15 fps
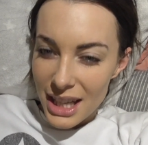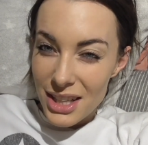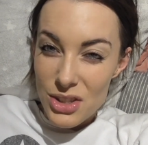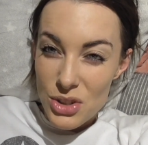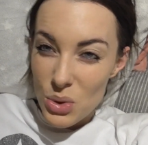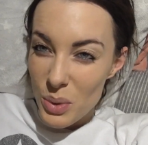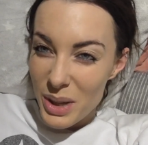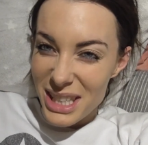
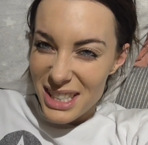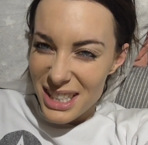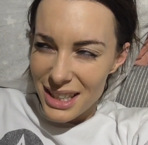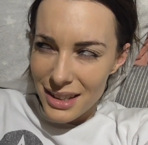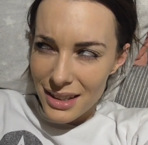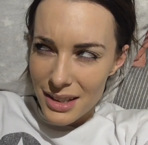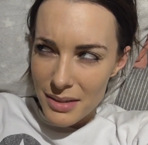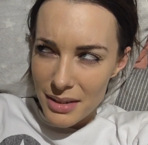enjoyed
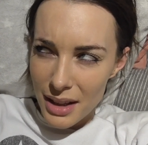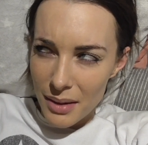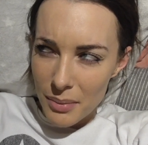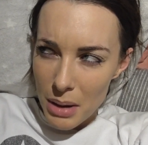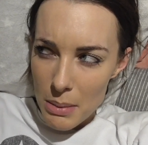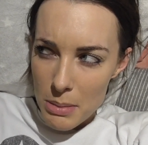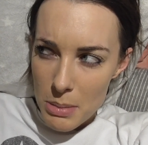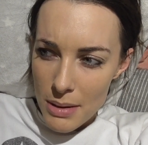it. That
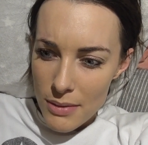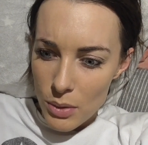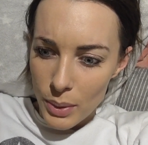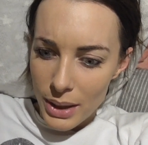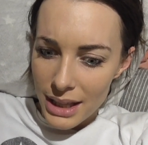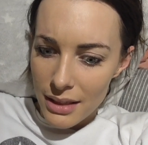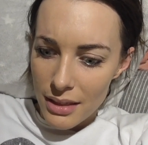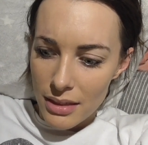might be a bit of a
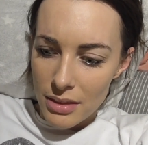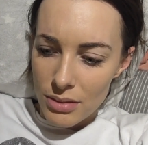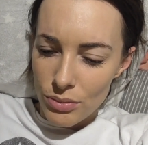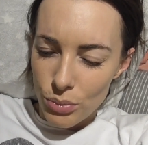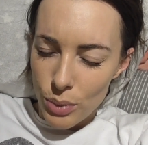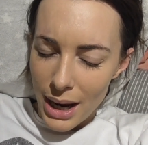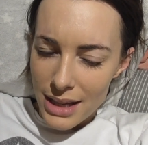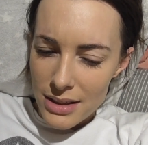weird
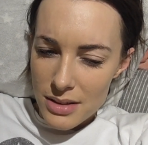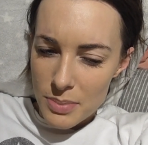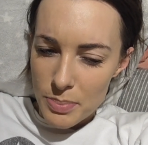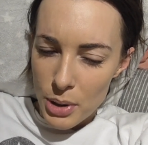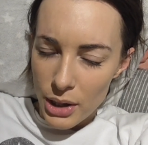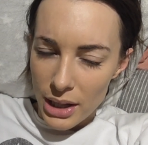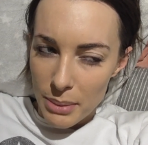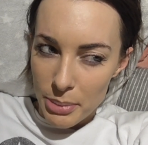way to
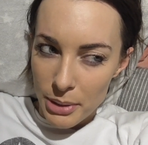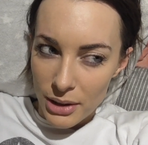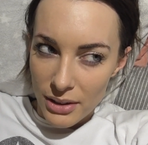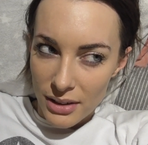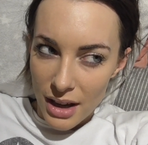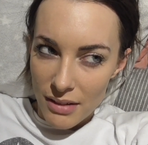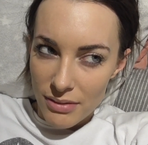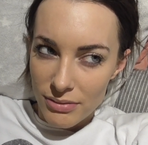put it,
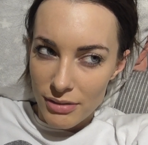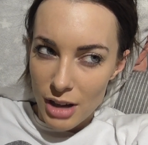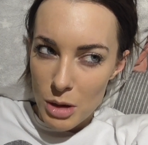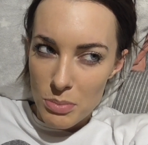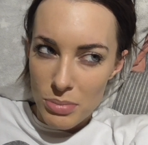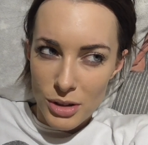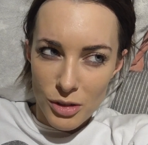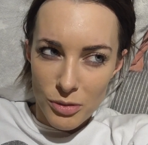but I
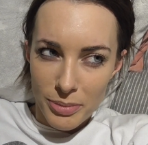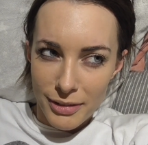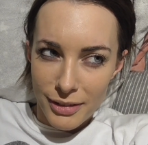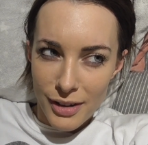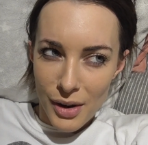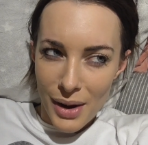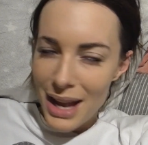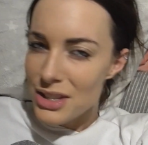hope you've
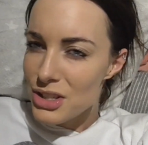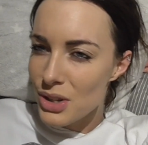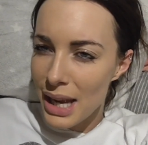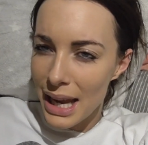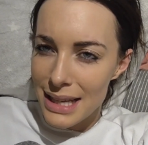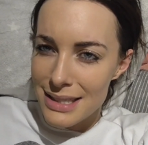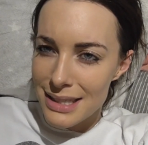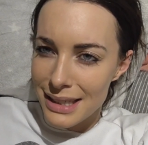felt
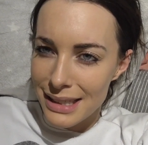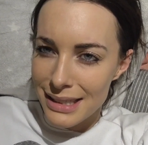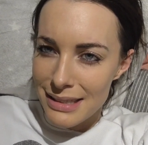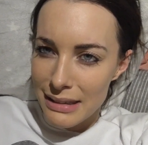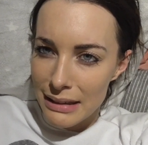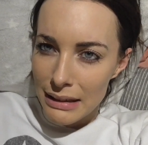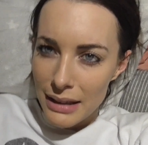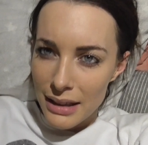educated